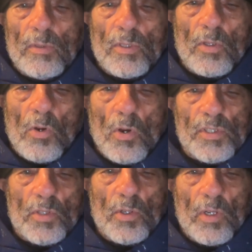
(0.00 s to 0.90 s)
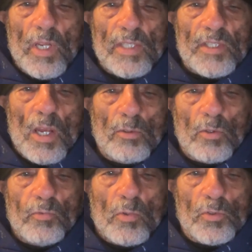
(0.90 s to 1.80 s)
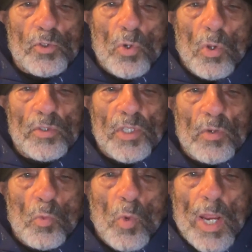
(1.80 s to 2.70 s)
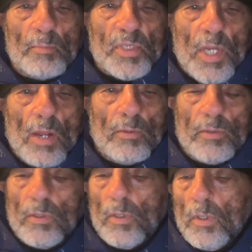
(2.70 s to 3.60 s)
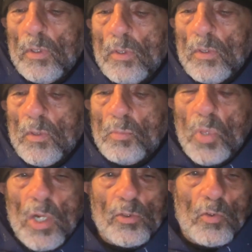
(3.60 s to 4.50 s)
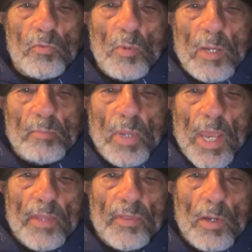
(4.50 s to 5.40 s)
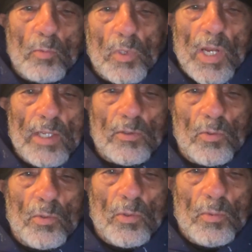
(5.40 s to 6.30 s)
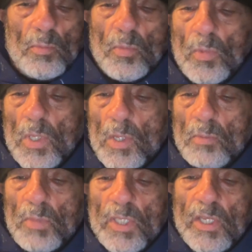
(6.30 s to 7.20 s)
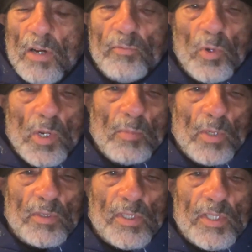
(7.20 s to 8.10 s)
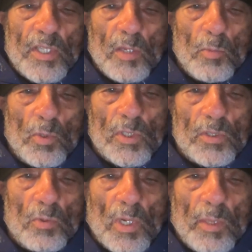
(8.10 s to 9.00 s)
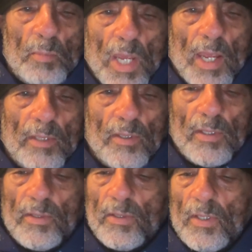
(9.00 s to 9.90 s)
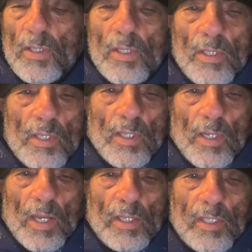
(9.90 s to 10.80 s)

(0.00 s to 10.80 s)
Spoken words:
the cursor gets out of controls and wipes out part of my path. I would like to be careful about this. Keyboard is really bad, and I